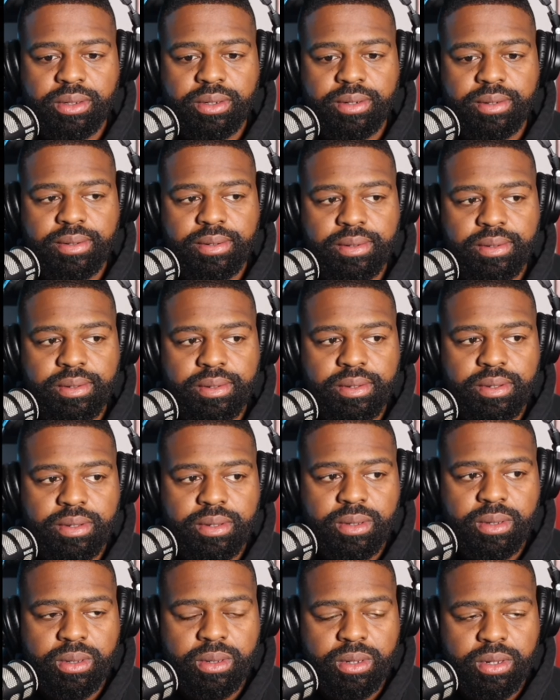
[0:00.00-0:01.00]

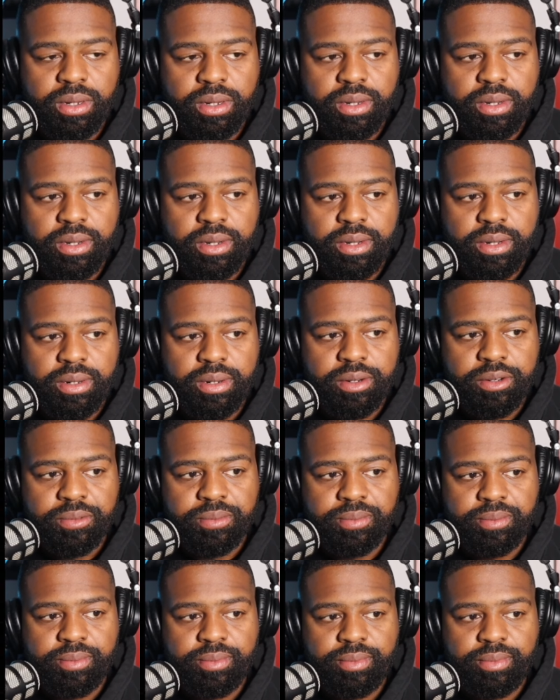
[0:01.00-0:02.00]

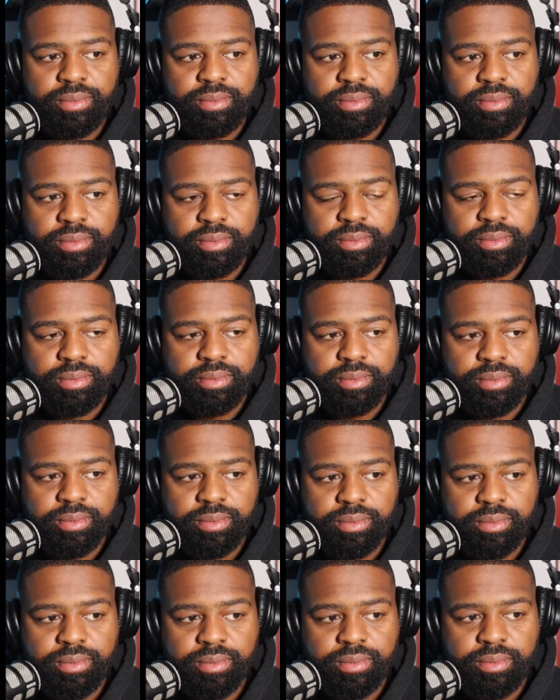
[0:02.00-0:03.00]

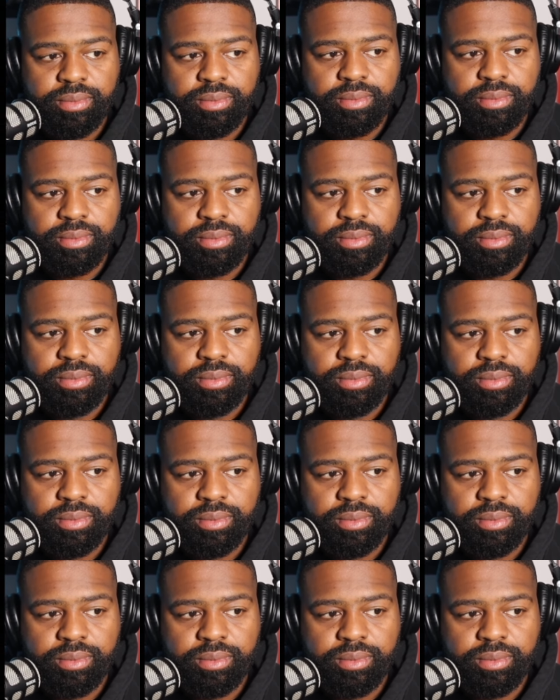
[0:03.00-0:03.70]
(not speaking)